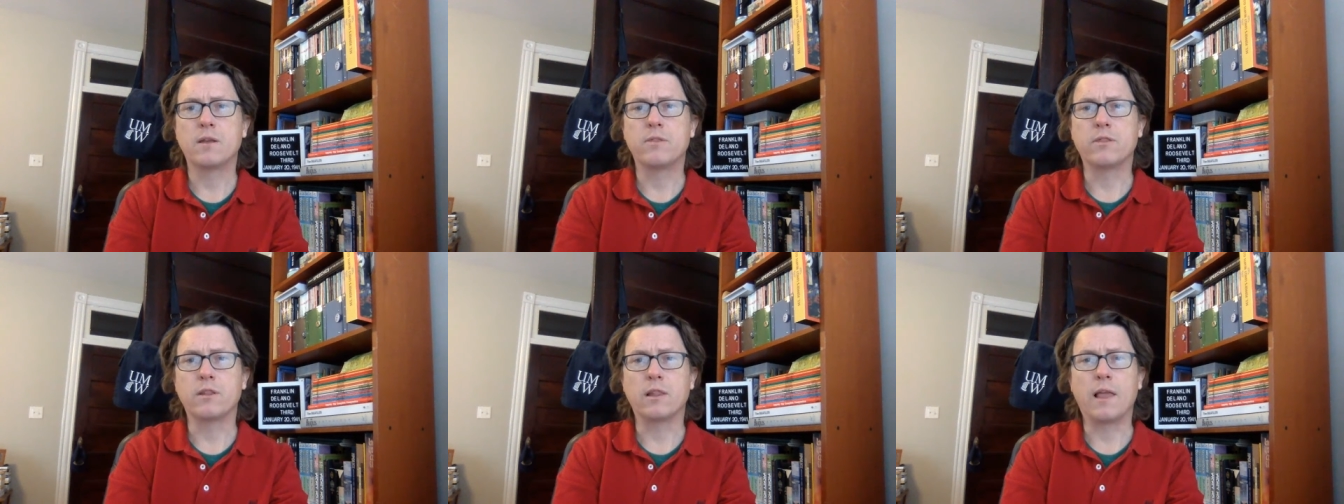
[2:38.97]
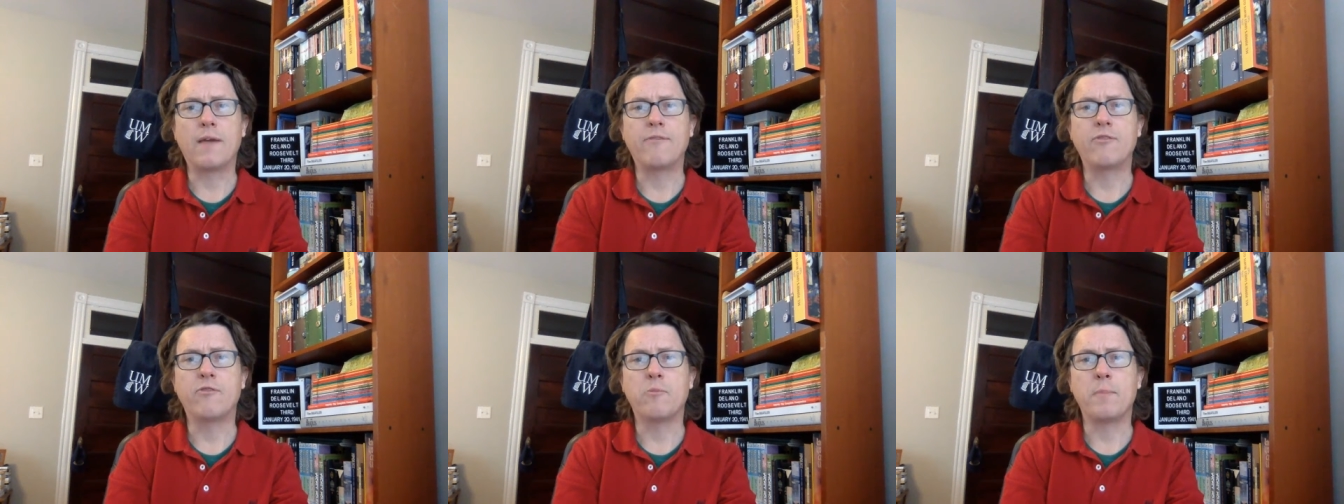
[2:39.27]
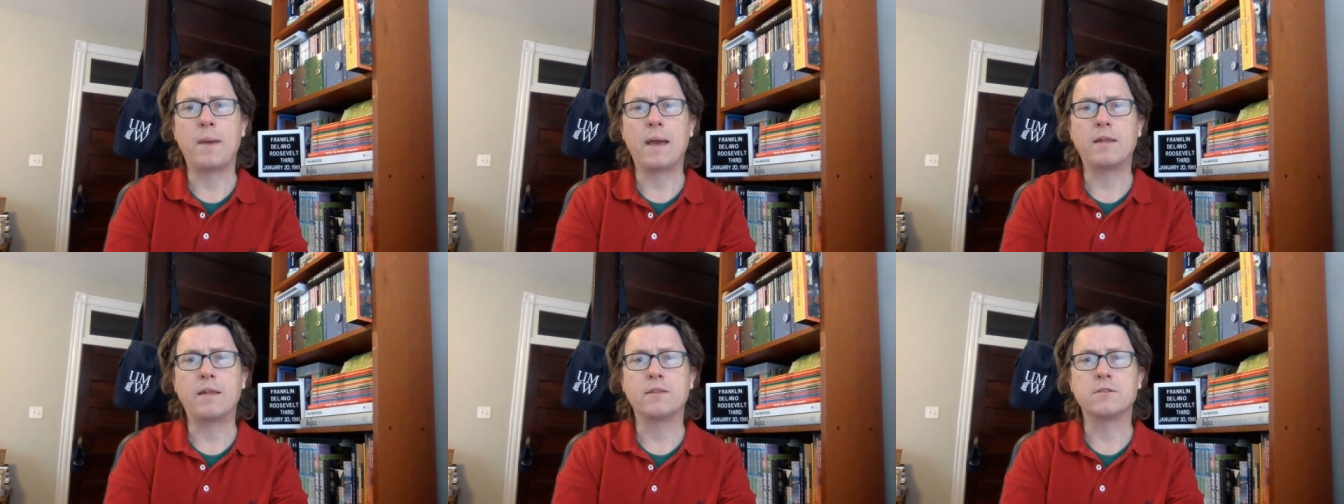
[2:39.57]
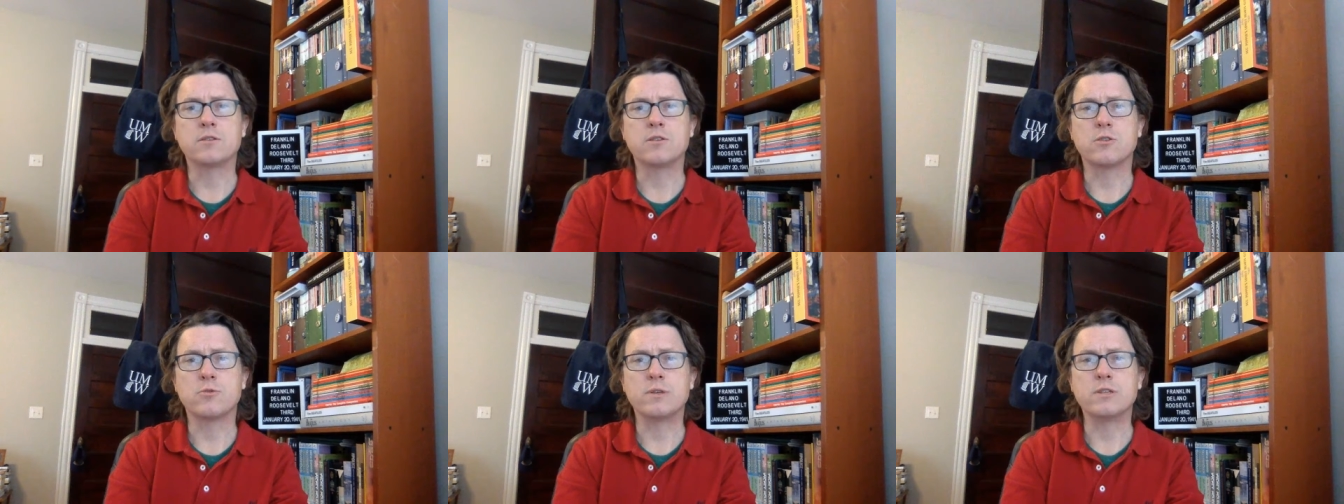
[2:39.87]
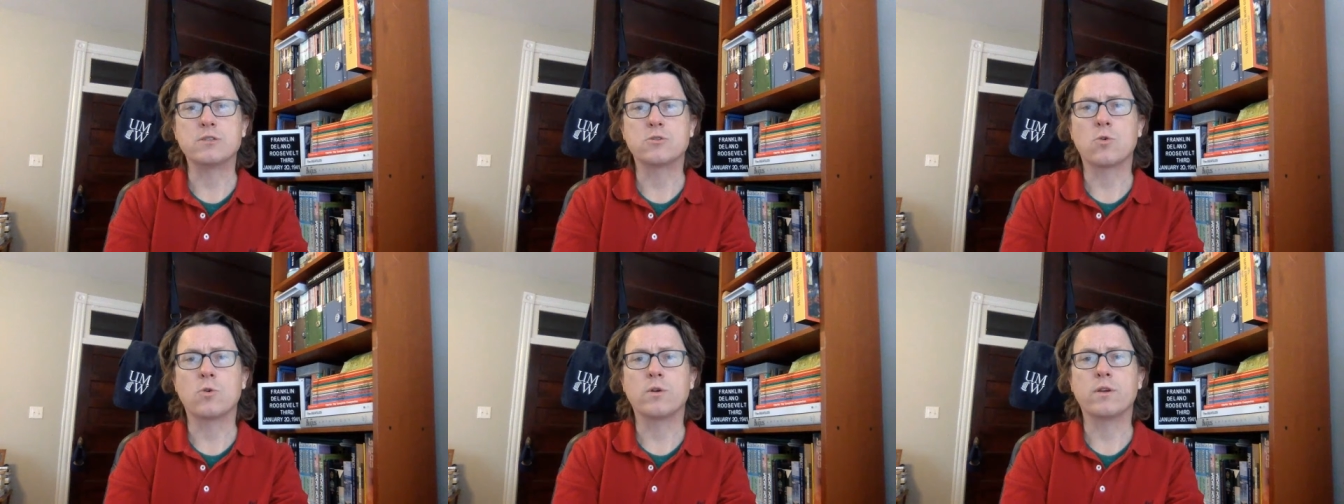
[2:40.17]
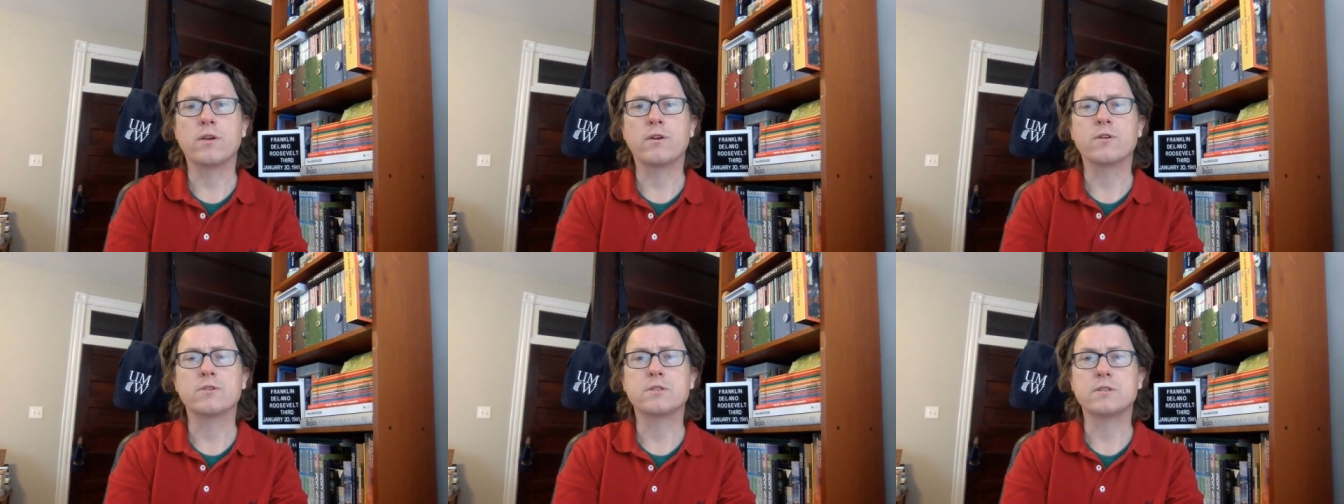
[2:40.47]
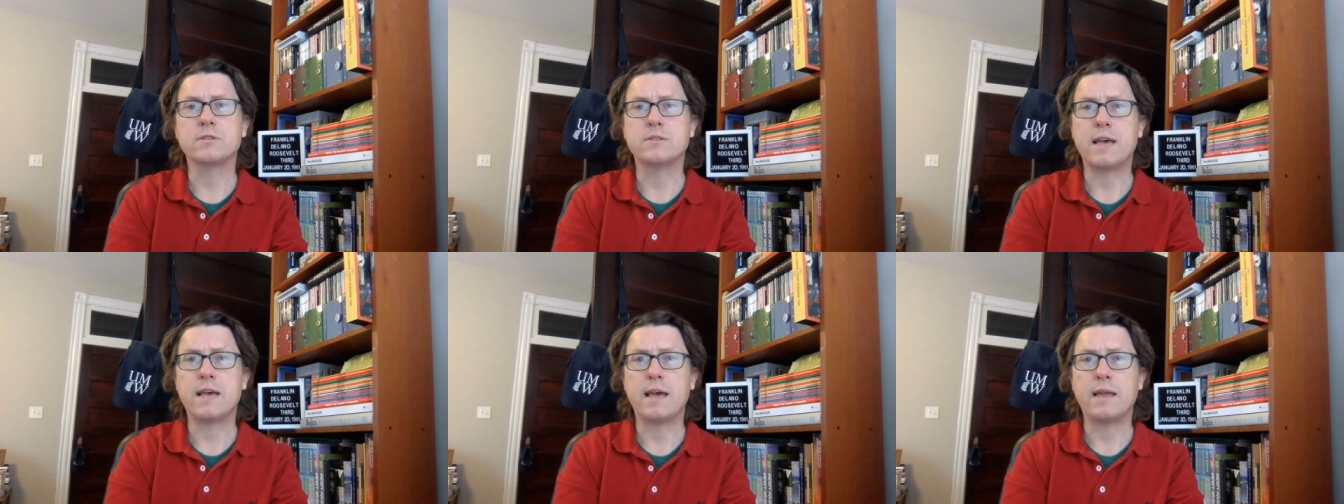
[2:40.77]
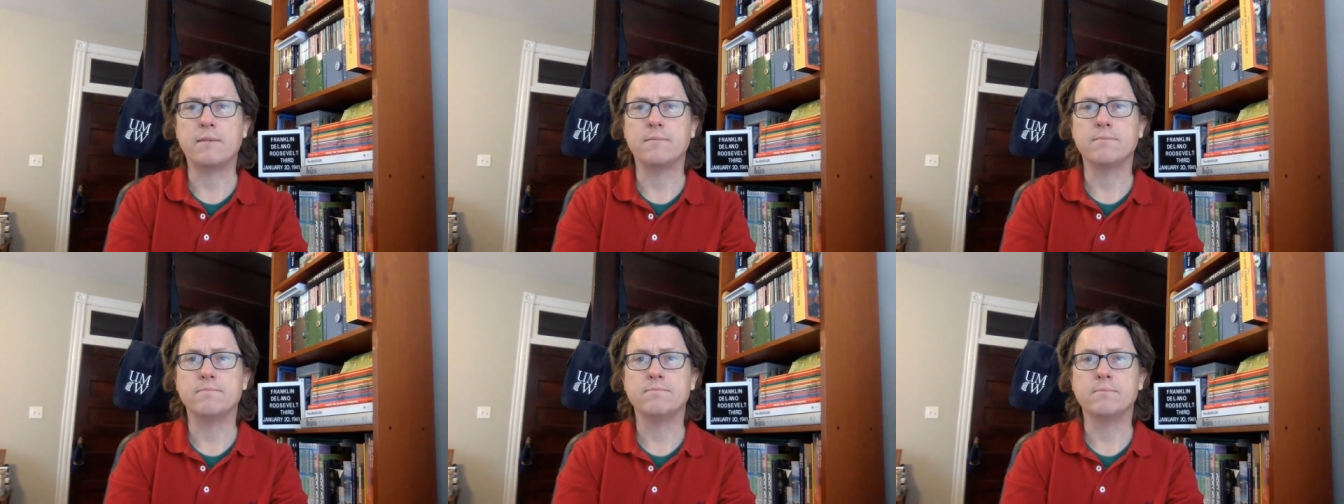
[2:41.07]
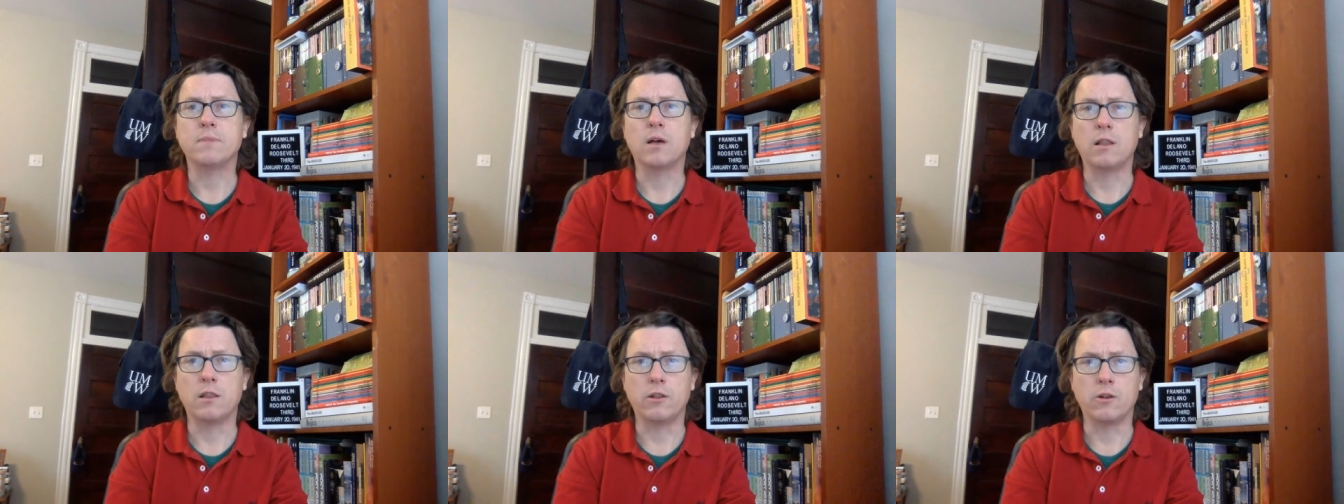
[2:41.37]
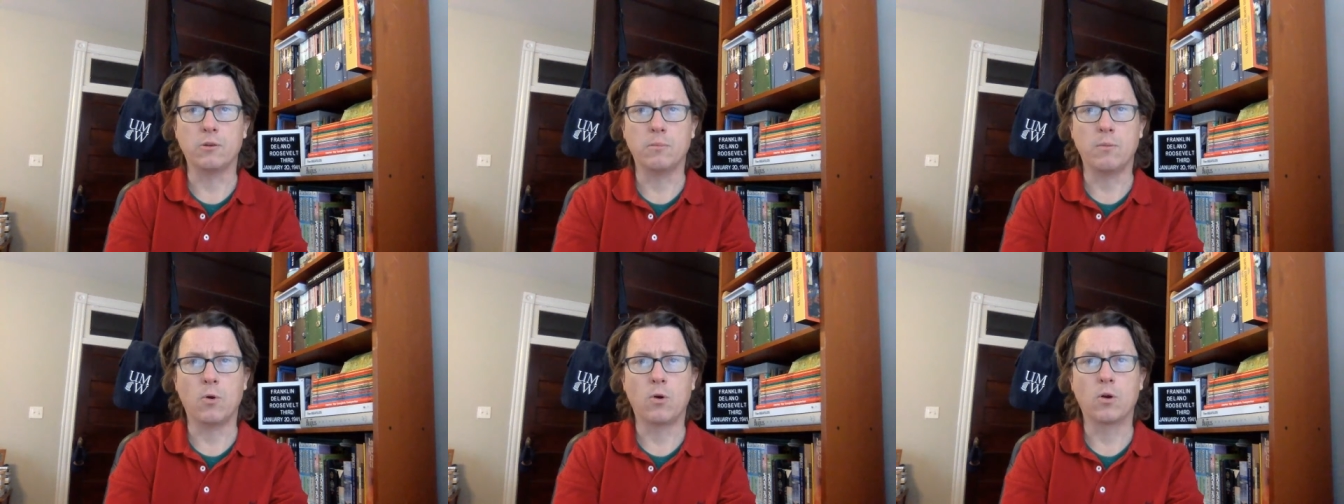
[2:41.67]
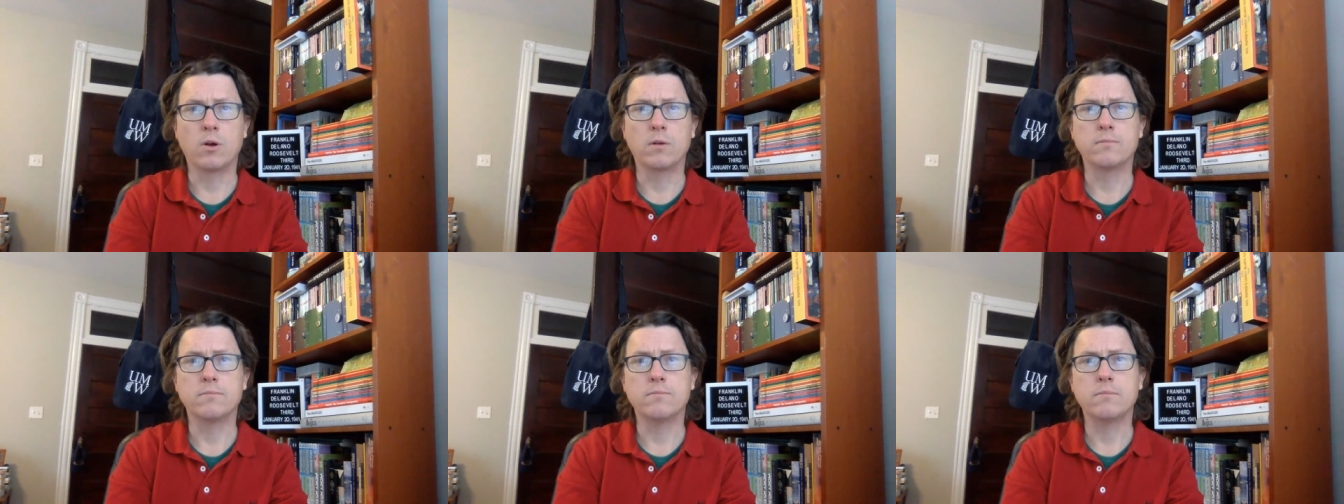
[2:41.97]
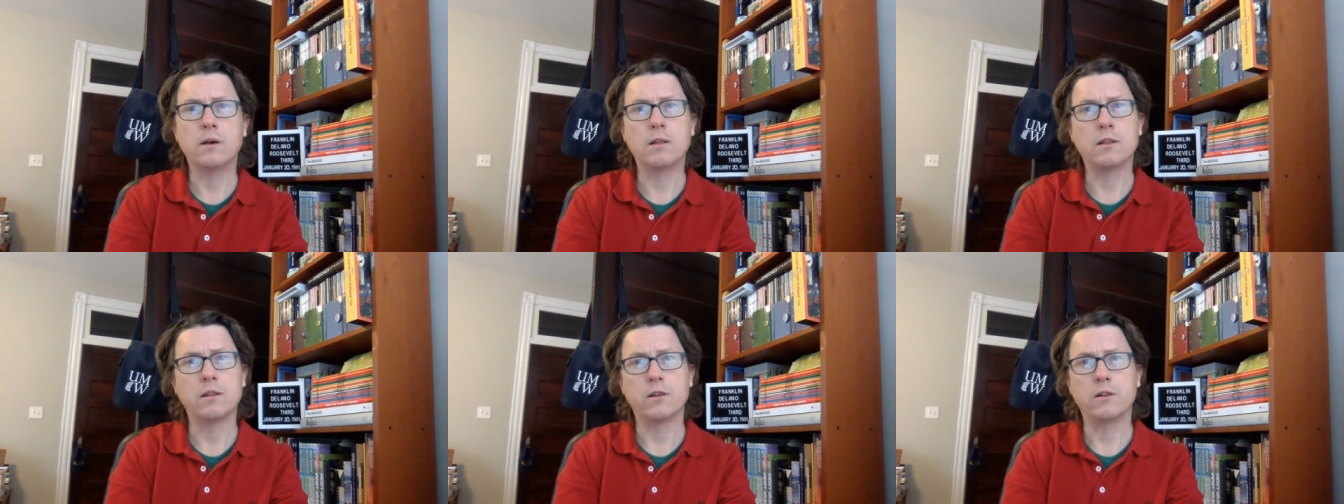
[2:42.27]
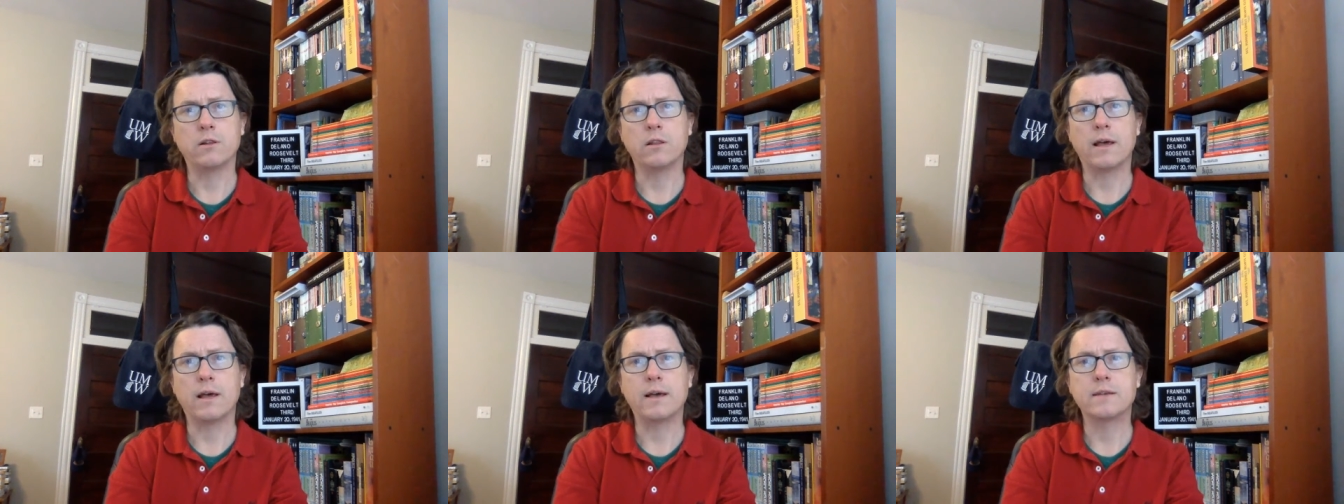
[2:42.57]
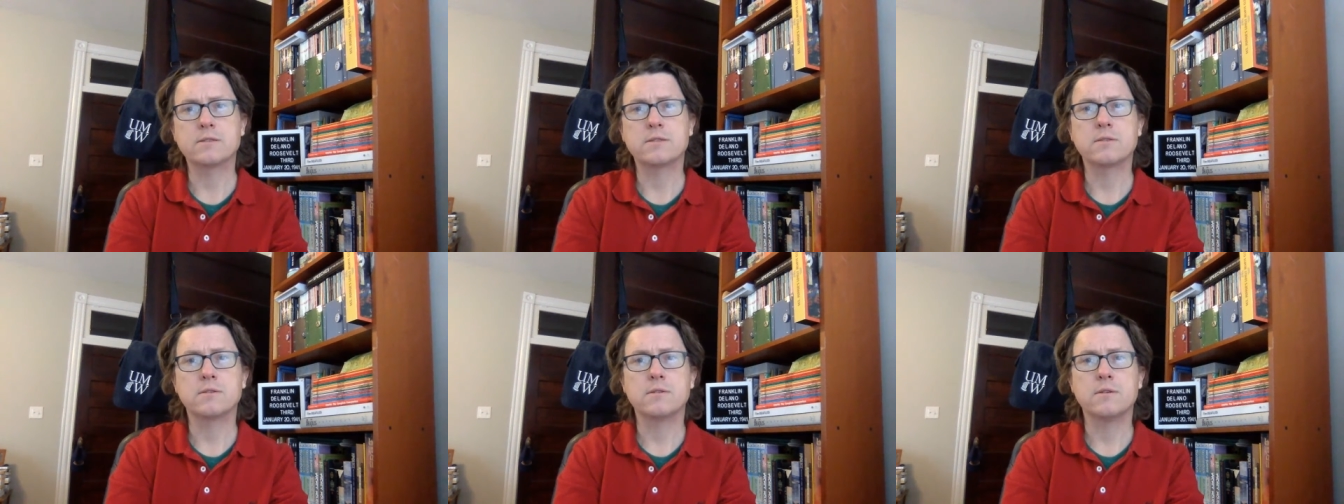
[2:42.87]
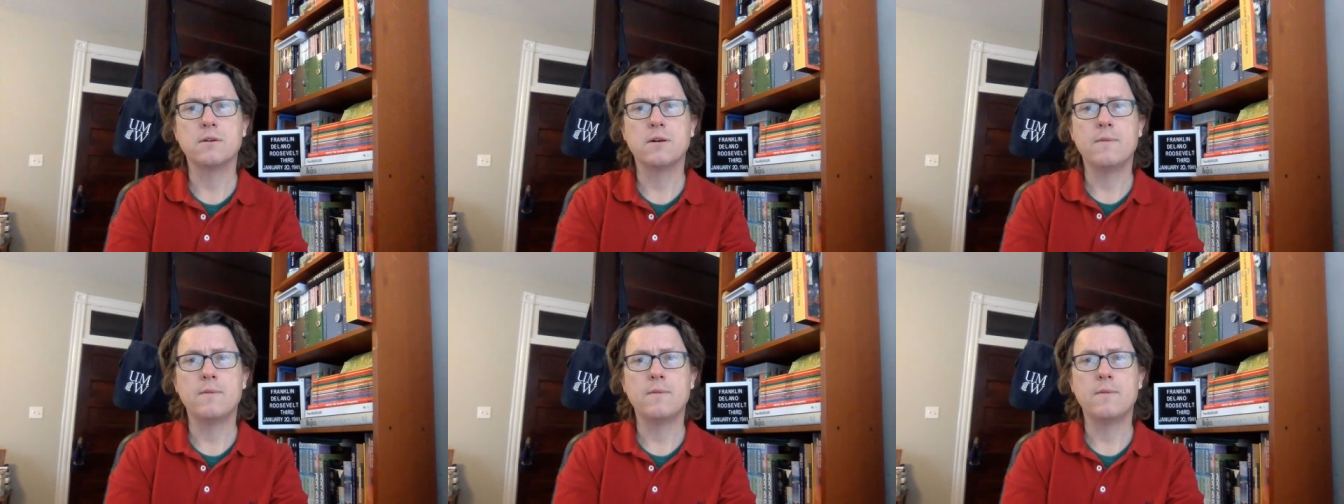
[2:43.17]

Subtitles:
The life of a man is 70 and 10, a little more, a little less.